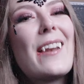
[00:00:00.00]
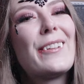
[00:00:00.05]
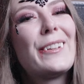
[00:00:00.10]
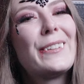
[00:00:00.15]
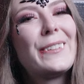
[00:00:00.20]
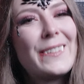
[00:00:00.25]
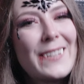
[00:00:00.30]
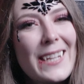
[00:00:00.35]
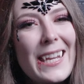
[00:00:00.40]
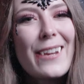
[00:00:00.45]
and I'll
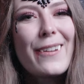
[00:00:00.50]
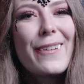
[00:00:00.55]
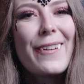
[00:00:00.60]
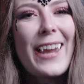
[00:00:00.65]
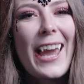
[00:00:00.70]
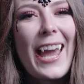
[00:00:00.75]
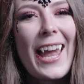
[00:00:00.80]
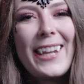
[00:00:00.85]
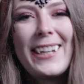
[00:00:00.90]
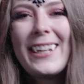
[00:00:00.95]
see you
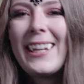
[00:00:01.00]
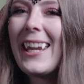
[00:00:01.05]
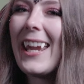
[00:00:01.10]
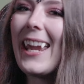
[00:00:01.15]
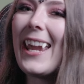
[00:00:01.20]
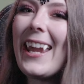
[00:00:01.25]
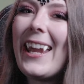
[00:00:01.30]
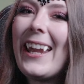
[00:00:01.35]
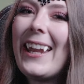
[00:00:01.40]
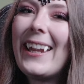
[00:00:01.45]
again
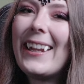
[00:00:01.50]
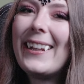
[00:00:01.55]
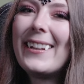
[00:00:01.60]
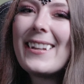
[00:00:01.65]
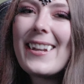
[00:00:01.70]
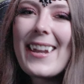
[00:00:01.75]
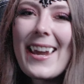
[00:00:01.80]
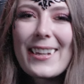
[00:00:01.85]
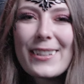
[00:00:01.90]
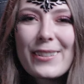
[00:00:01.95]
in
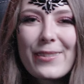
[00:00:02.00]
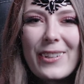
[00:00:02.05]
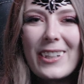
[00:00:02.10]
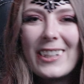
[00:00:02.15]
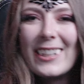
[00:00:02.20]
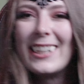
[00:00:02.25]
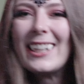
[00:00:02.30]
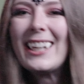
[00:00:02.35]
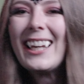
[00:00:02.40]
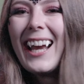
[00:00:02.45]
the next
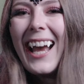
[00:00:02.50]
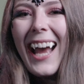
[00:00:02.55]
one.